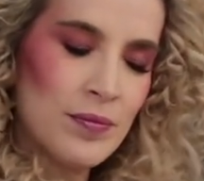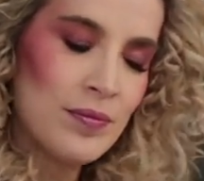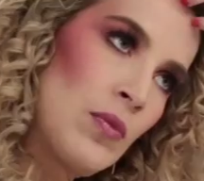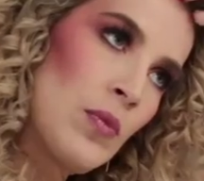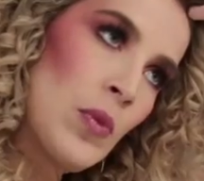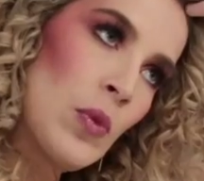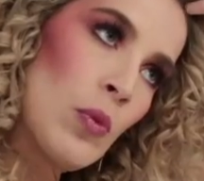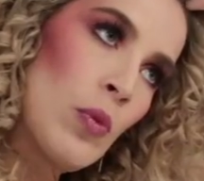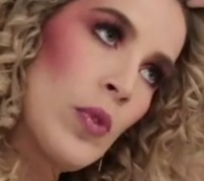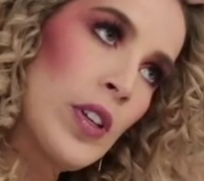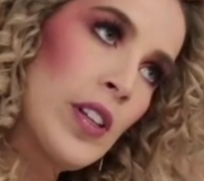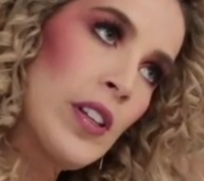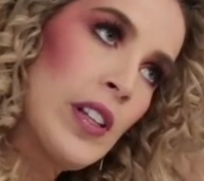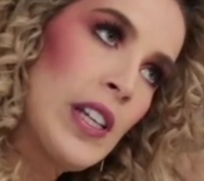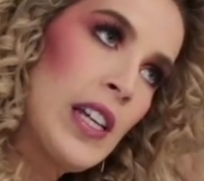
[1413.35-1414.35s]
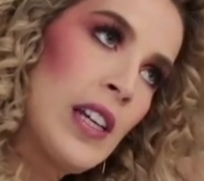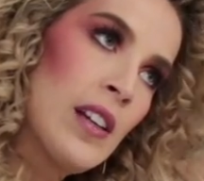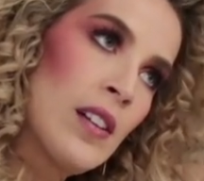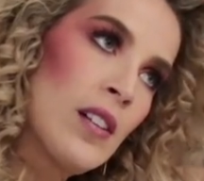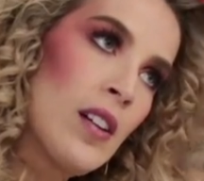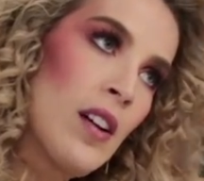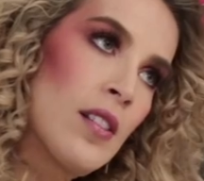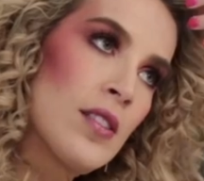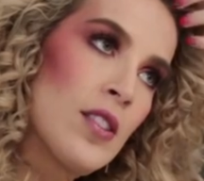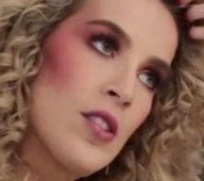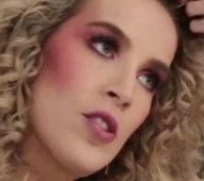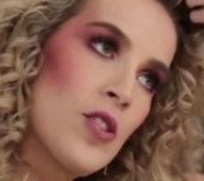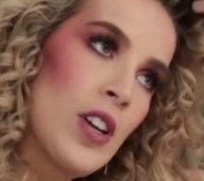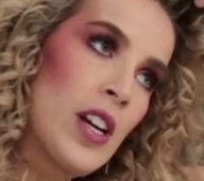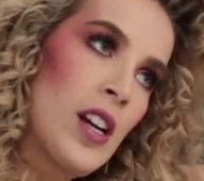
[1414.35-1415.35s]
And we'll really
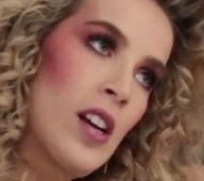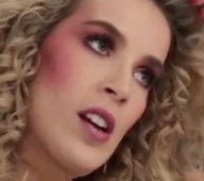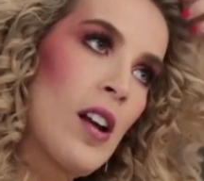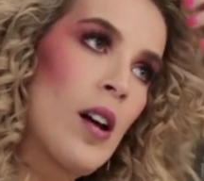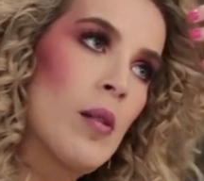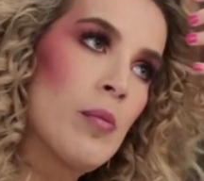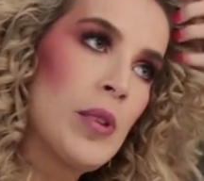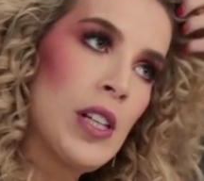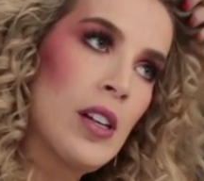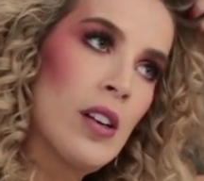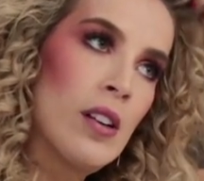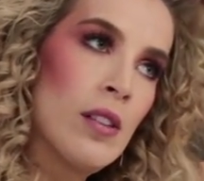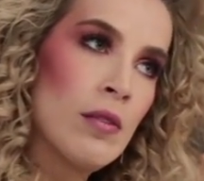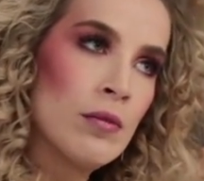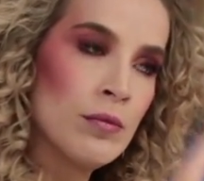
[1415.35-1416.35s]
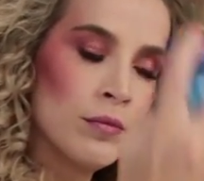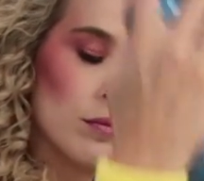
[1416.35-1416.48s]
concentrate it up here.